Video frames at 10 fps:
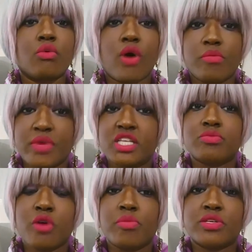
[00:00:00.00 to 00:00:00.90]
While many
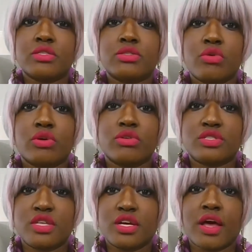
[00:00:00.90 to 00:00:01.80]
small business
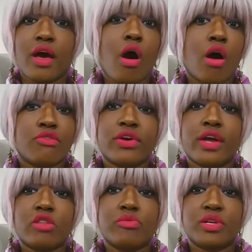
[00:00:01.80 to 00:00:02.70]
owners think that offering
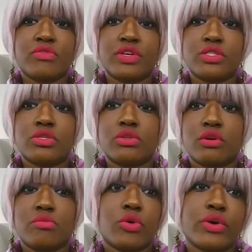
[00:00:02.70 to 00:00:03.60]
health benefits to
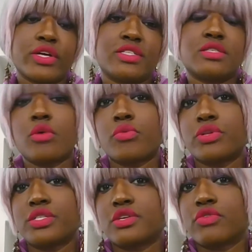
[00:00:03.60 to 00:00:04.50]
their employees is
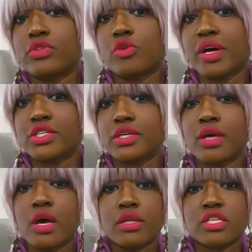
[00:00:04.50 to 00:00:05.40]
unrealistic for their
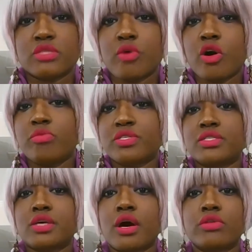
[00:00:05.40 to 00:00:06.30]
budget, the Small
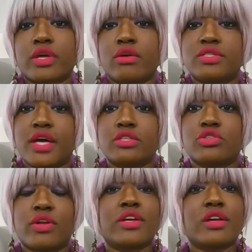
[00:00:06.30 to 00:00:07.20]
Business Healthcare Tax
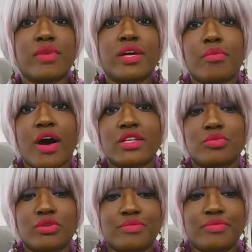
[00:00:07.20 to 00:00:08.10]
Credit can make it
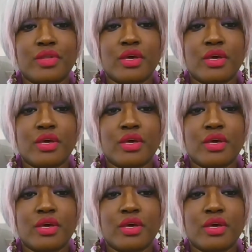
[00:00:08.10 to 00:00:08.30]
possible.